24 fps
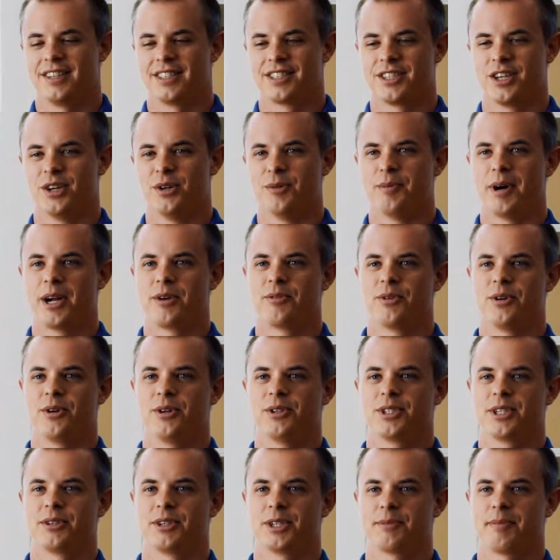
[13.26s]
So my
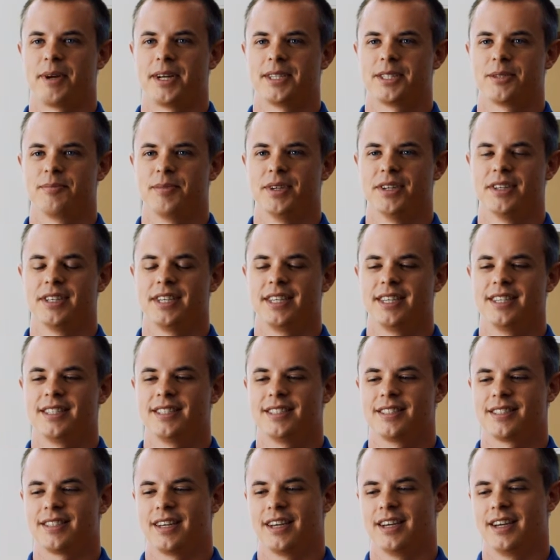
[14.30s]
roles and
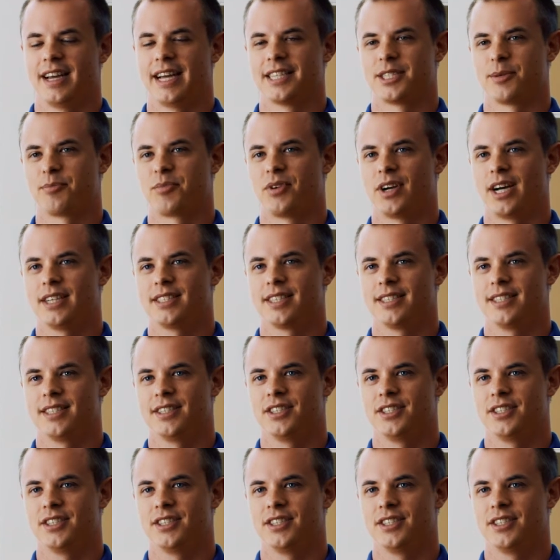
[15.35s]
responsibilities uh, as a process